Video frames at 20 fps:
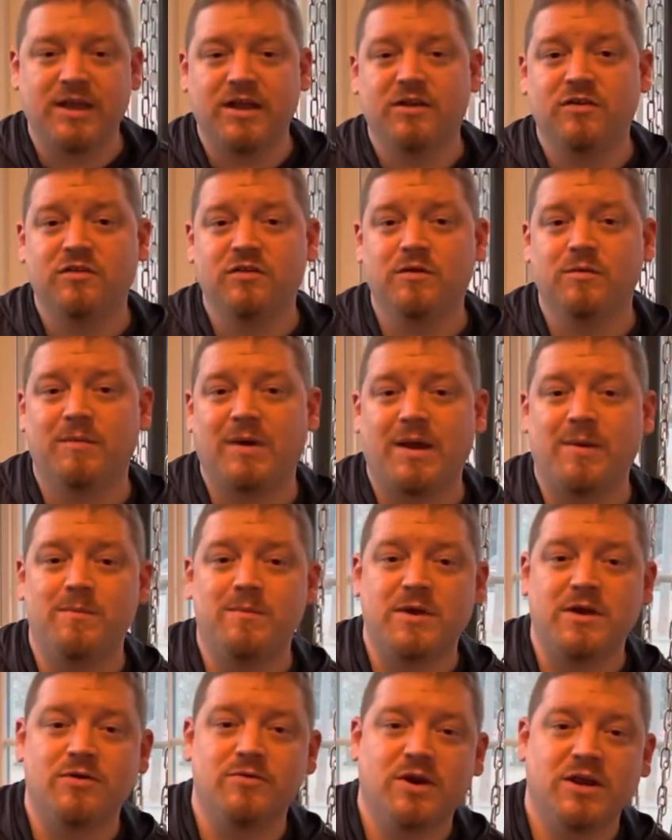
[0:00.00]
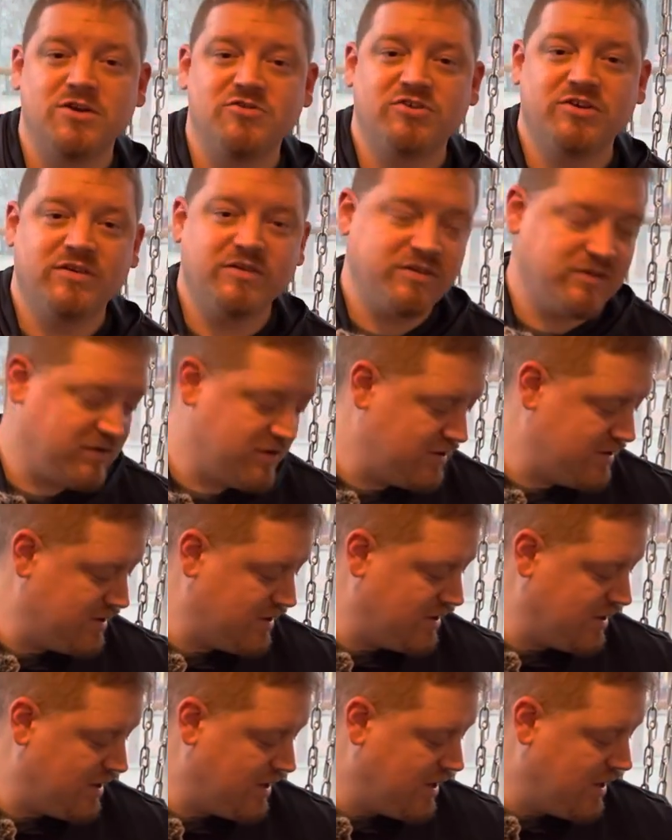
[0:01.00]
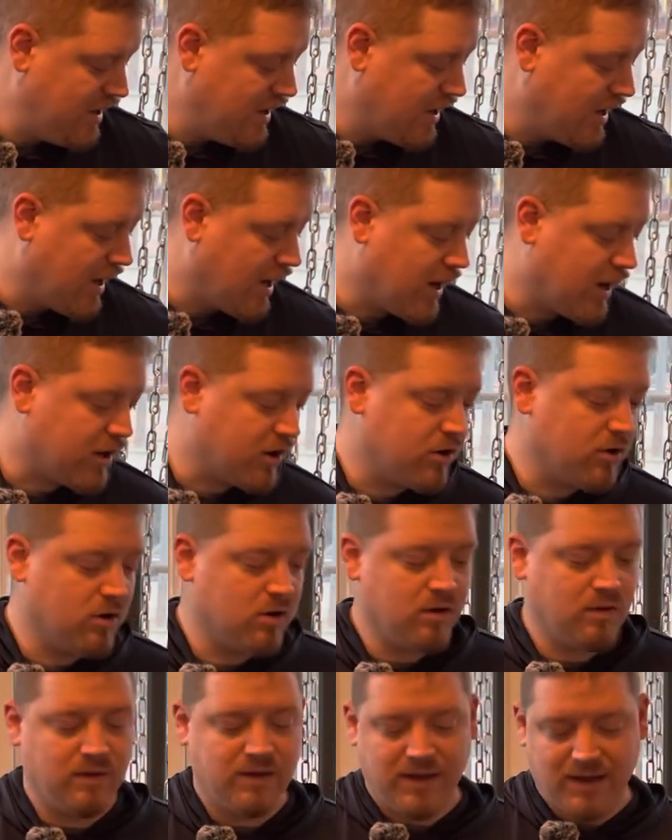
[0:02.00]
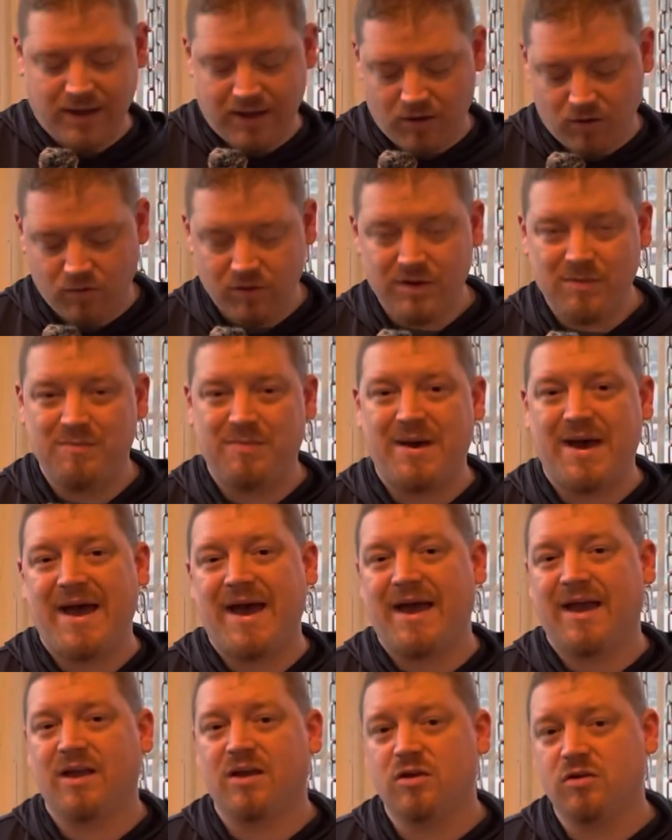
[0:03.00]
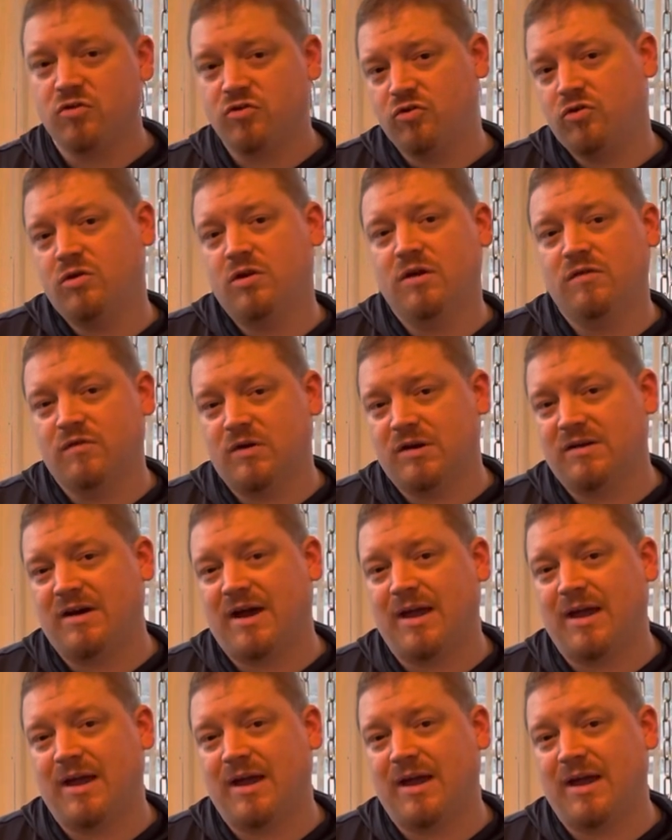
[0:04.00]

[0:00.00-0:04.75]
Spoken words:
into my mid-ranges, currently I only bag two different